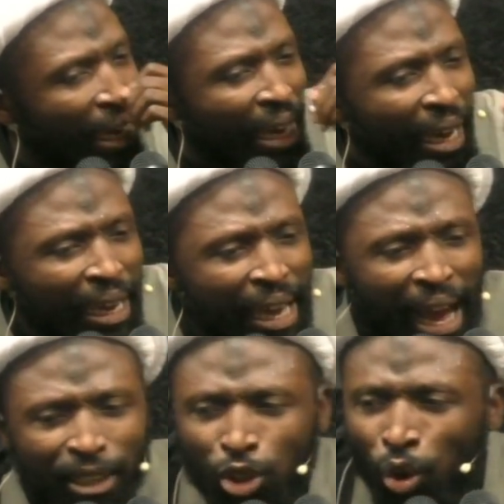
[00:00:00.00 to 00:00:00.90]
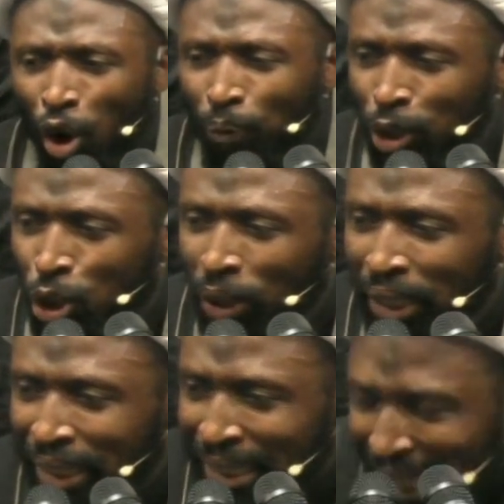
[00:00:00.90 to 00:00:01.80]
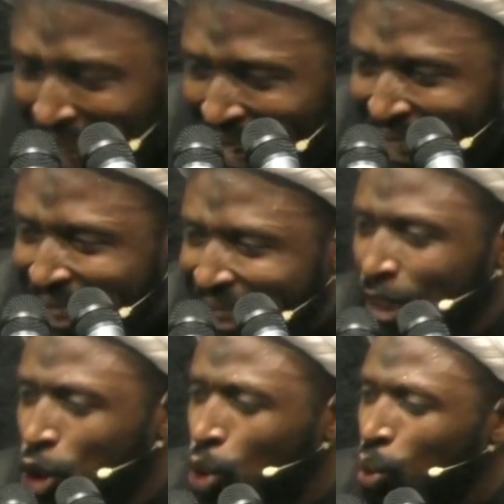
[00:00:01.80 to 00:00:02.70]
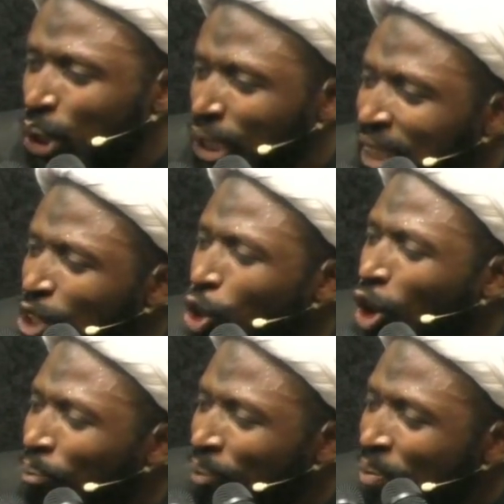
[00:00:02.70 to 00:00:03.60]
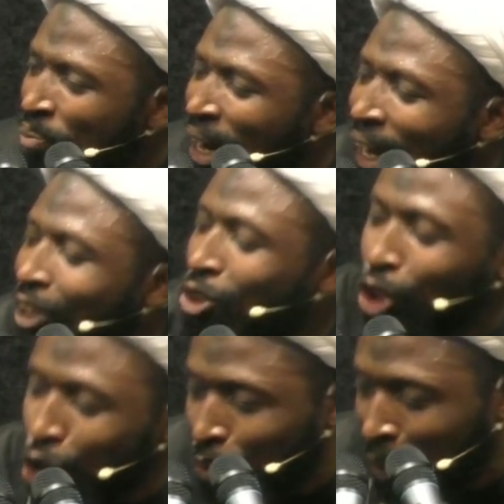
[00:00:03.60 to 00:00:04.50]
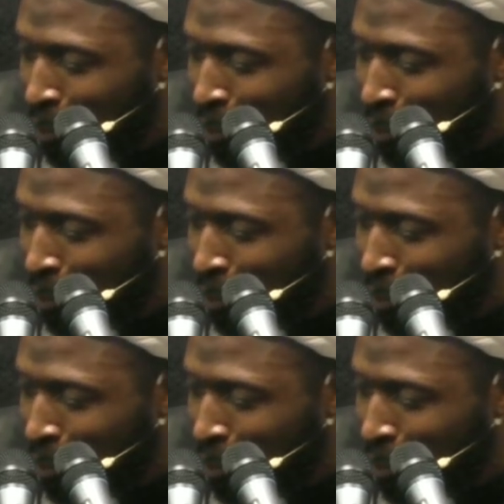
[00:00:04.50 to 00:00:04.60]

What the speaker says: He had no opportunities like this to sit on member and talk to people.